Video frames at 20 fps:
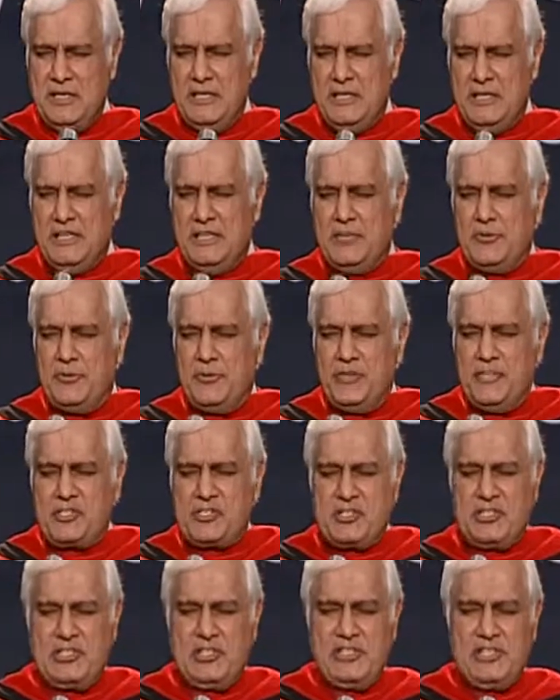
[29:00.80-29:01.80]
He had
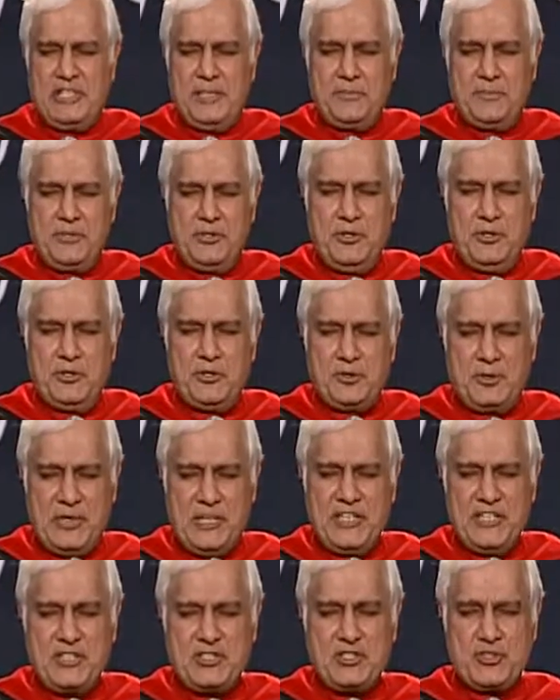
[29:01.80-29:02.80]
recently come to know
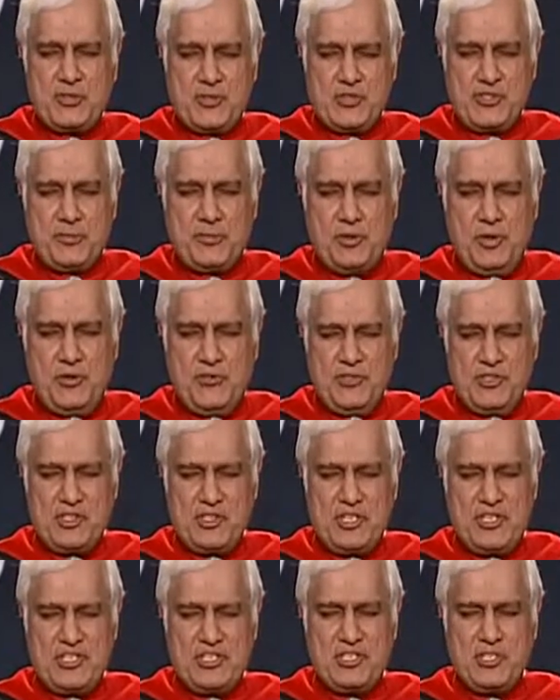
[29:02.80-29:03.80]
Christ through some
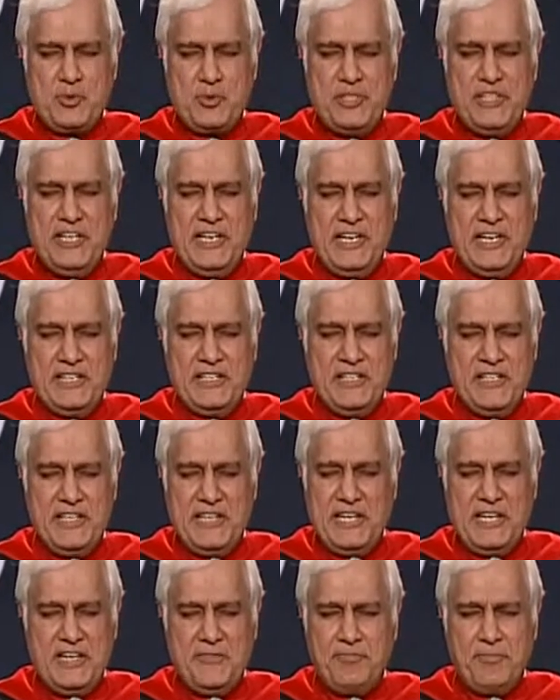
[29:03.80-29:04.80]
conversations we'd had, and he
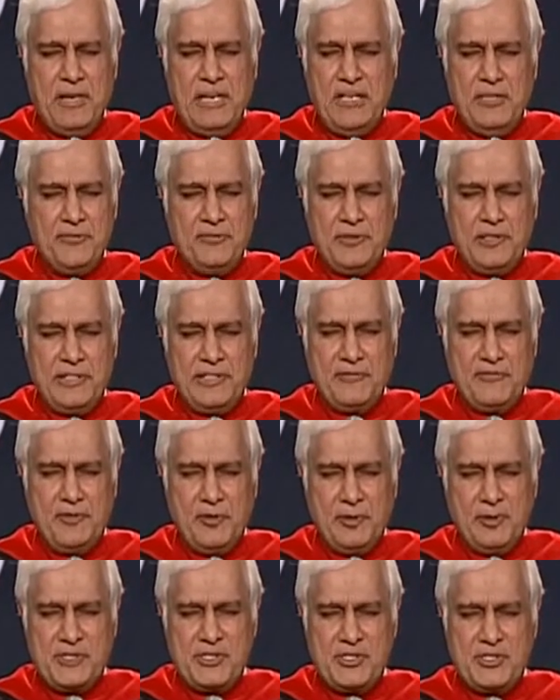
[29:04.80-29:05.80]
had powerful
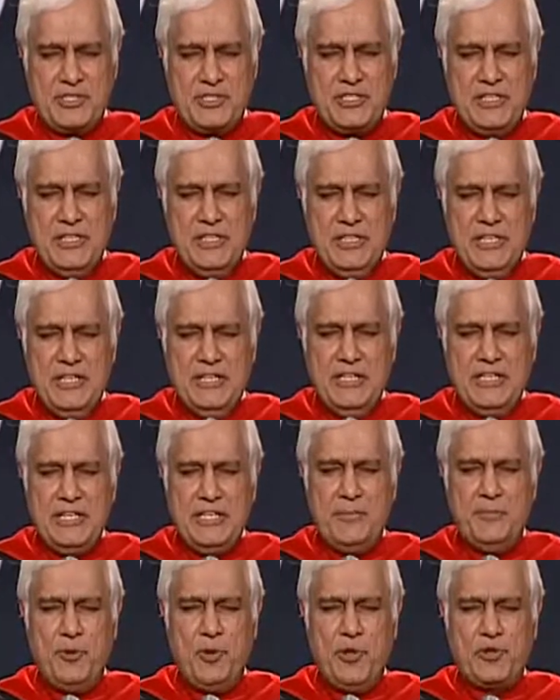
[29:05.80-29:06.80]
influence. He
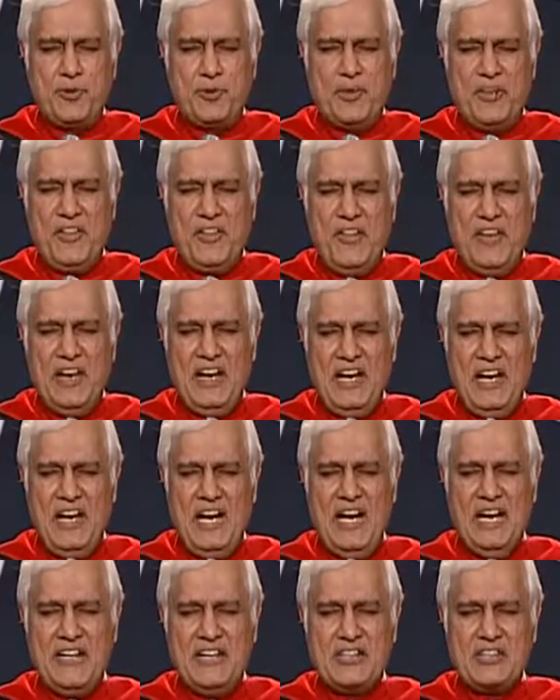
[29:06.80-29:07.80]
brought one of the
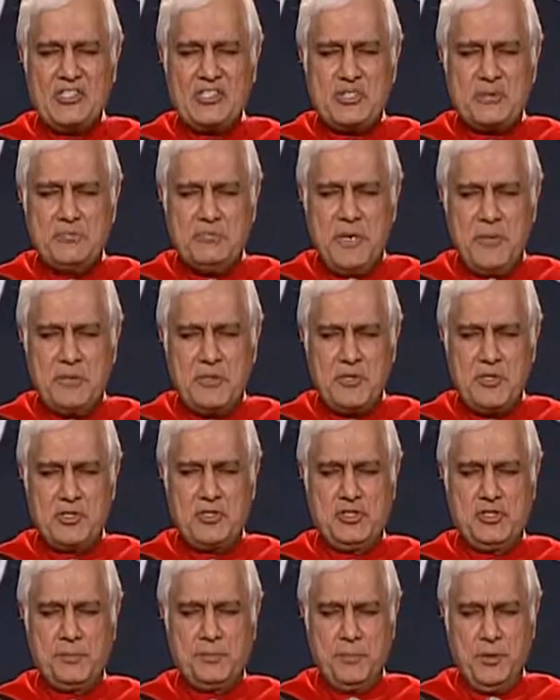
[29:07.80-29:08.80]
highest members
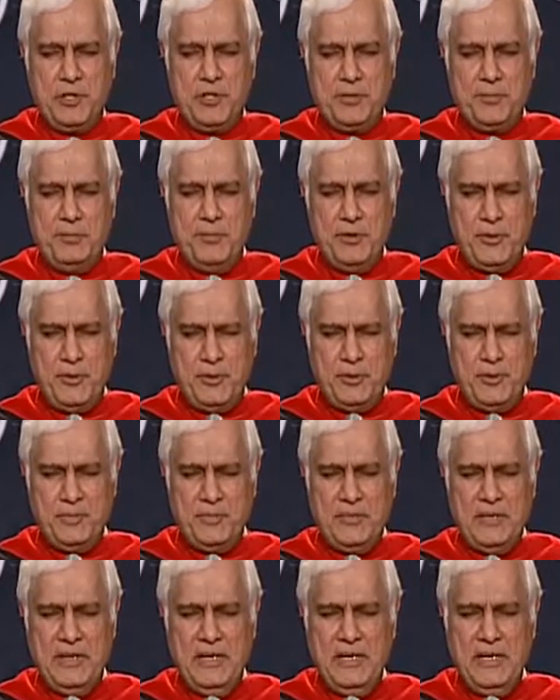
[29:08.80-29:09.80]
of the Politburo.
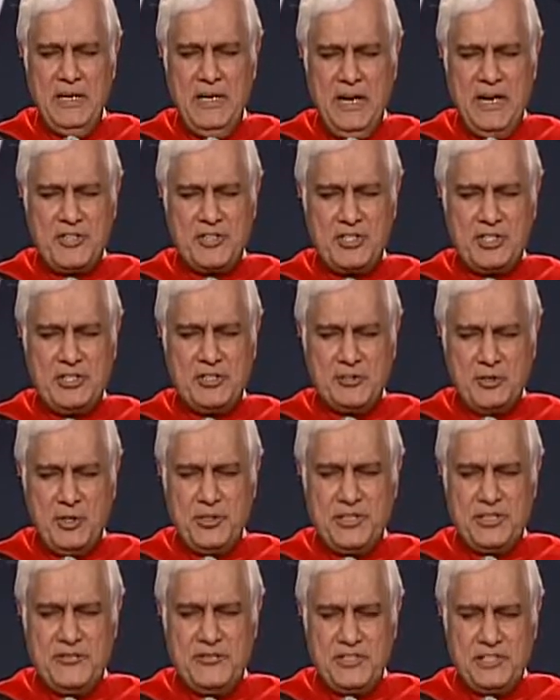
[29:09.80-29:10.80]
I shall
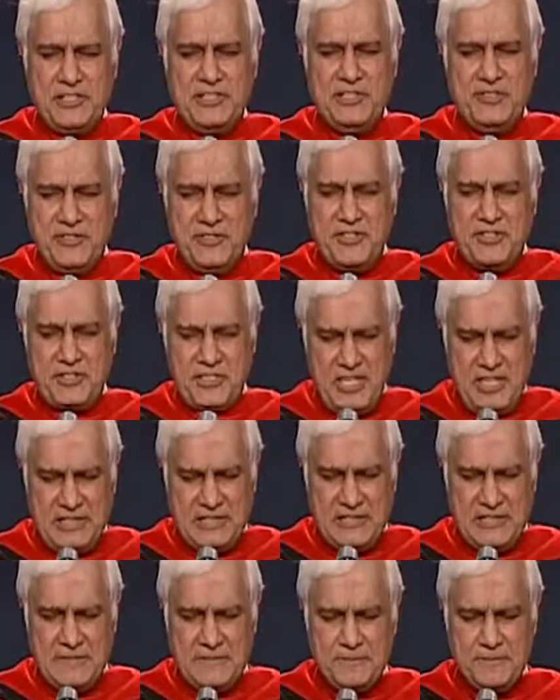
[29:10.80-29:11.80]
not even give the title,